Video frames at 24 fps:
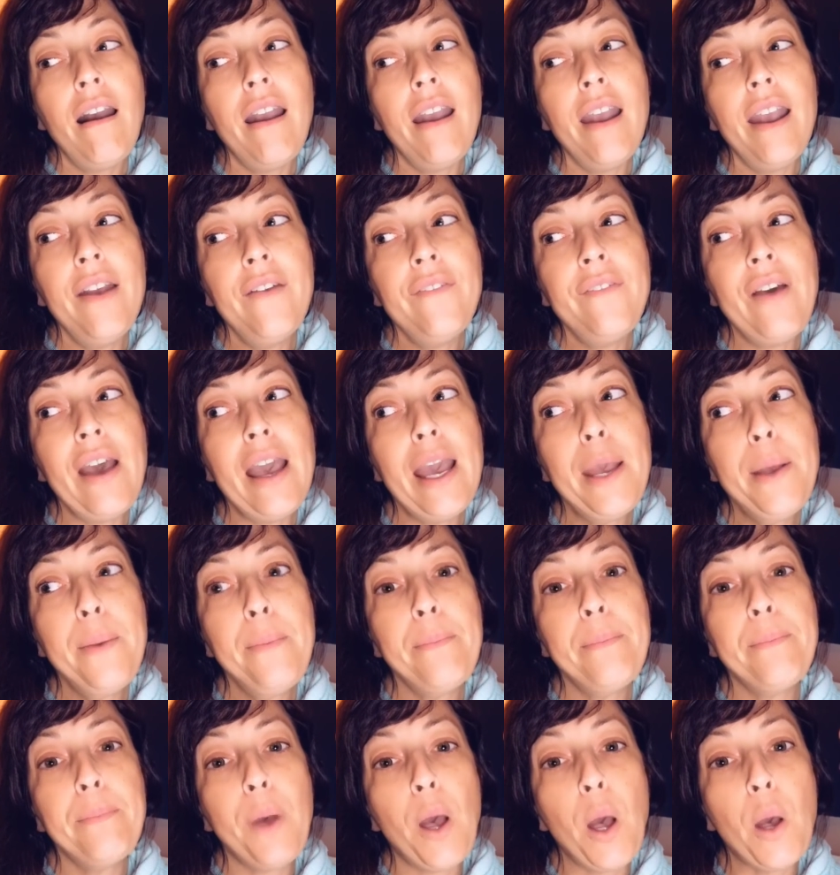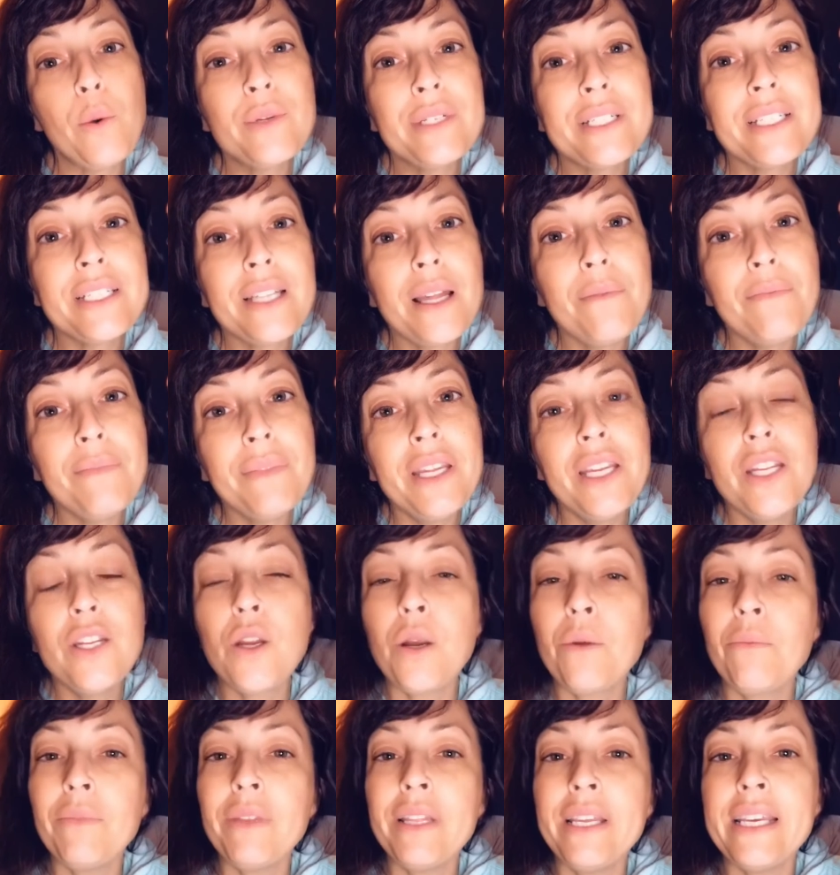If I post something,
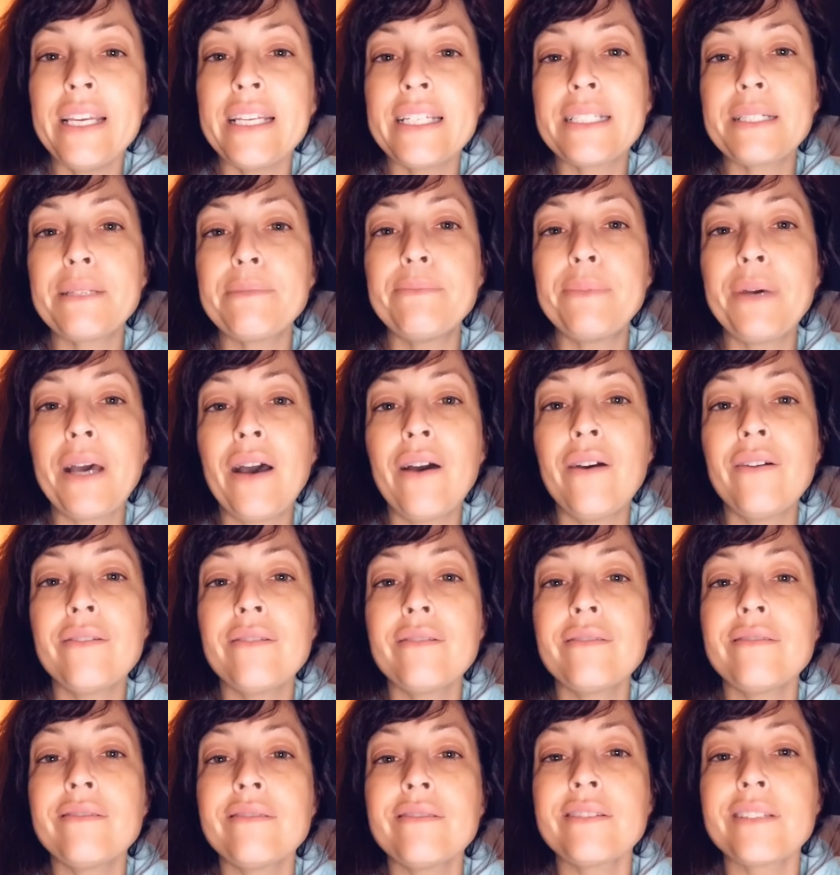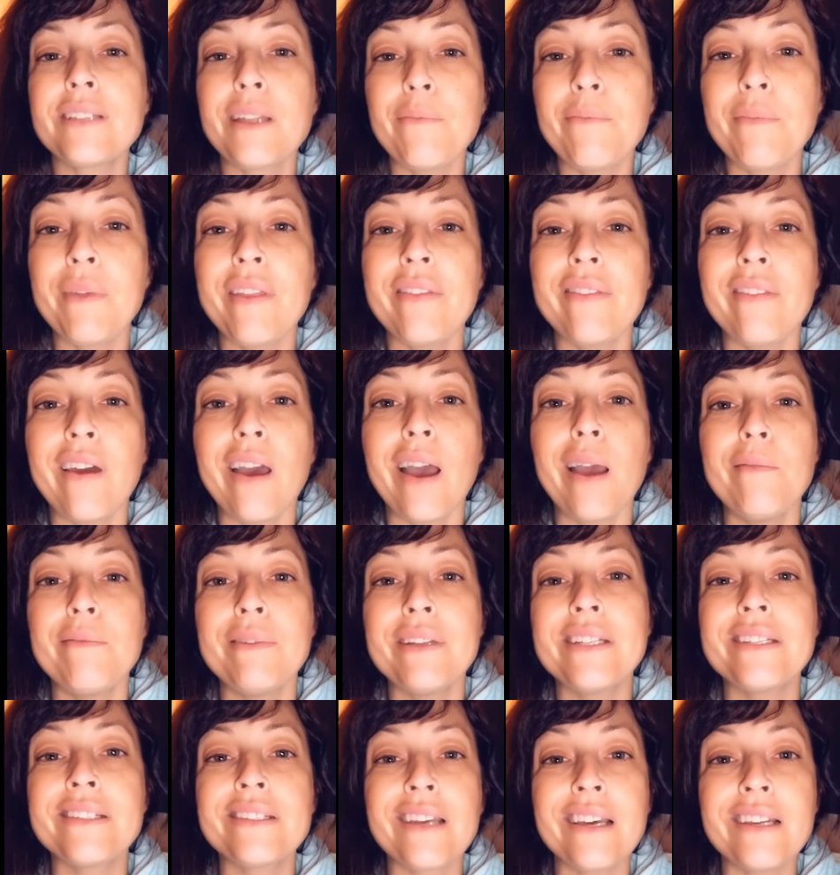normally it's about something that I'm
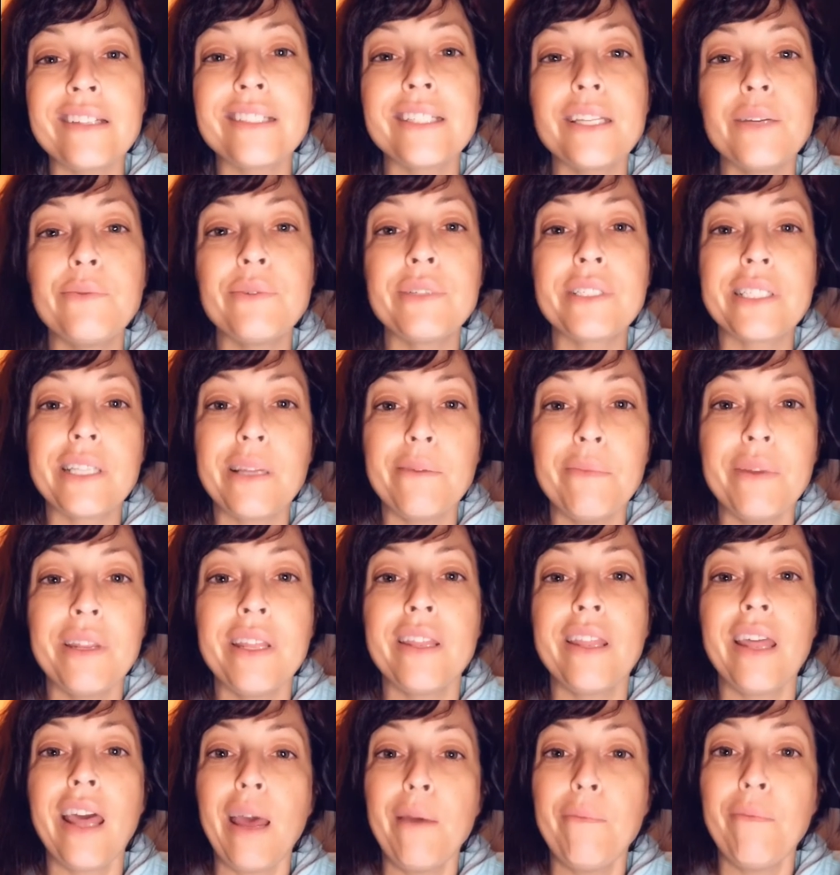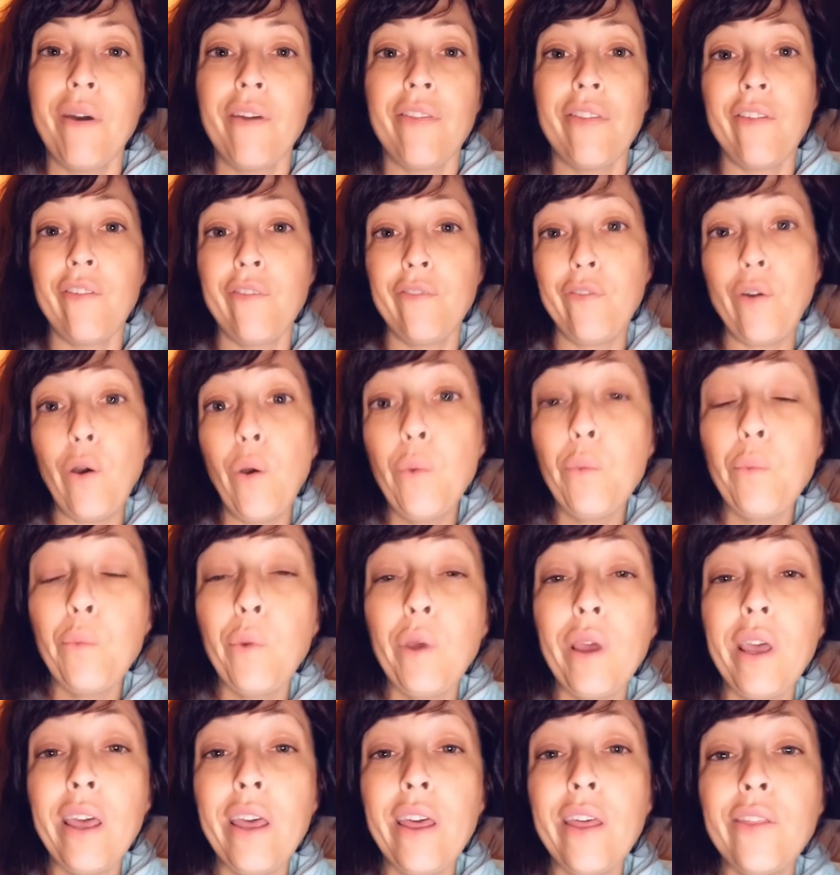discussing with somebody that I'm on the phone
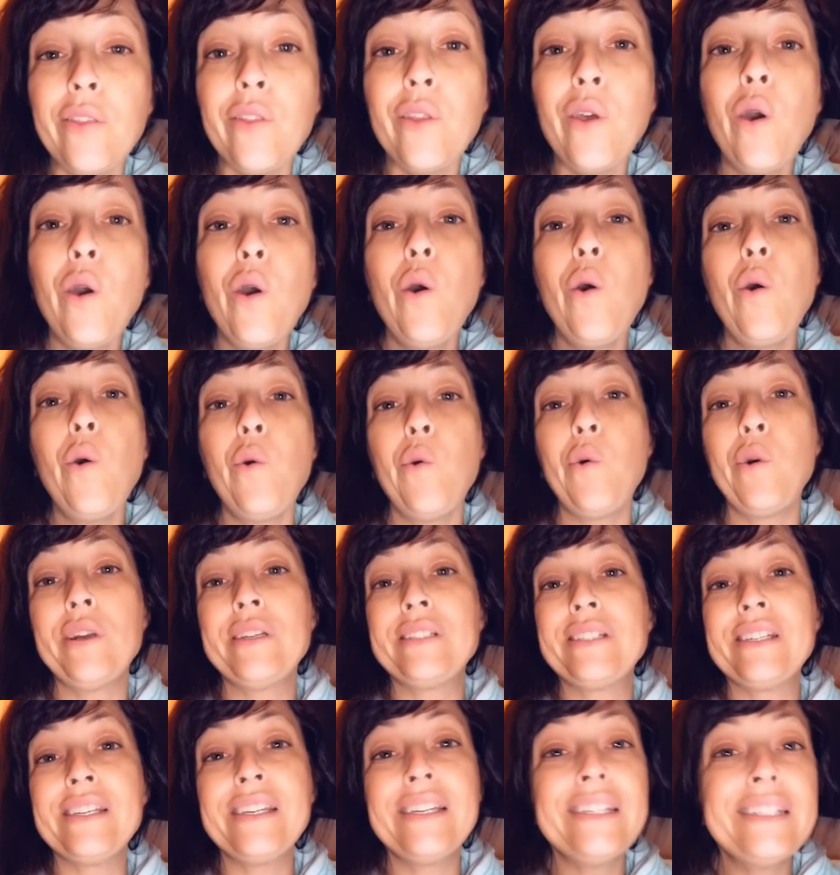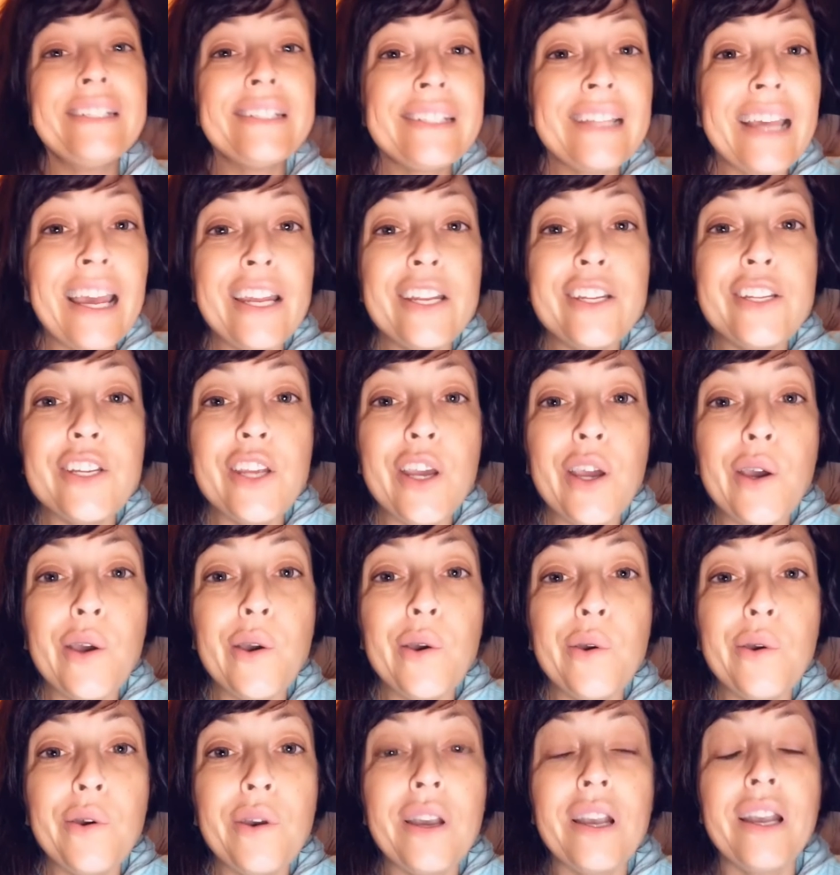with, or it's an inside
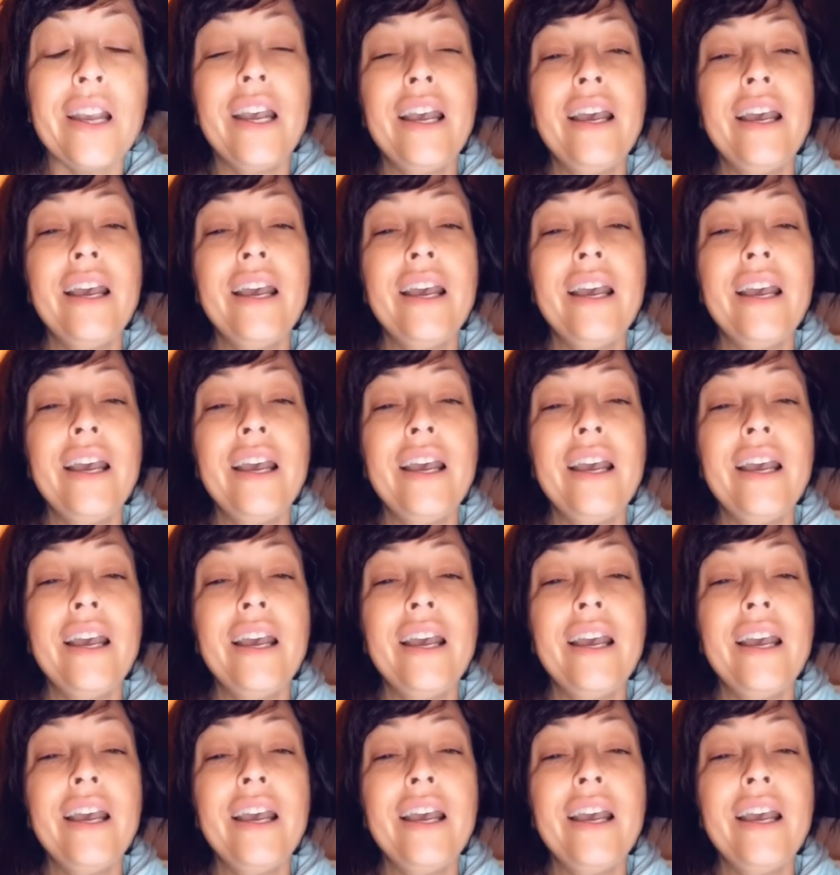joke.